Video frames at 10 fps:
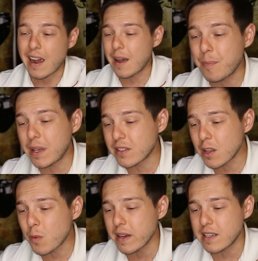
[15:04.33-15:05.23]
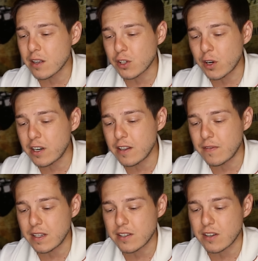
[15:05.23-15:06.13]
uh, because otherwise the
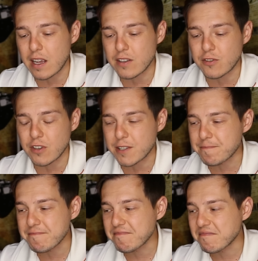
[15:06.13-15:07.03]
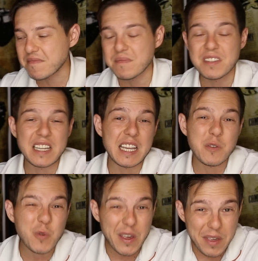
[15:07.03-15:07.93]
alternative is is just
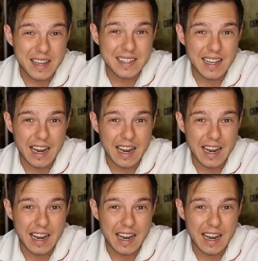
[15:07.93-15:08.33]
sticking with it.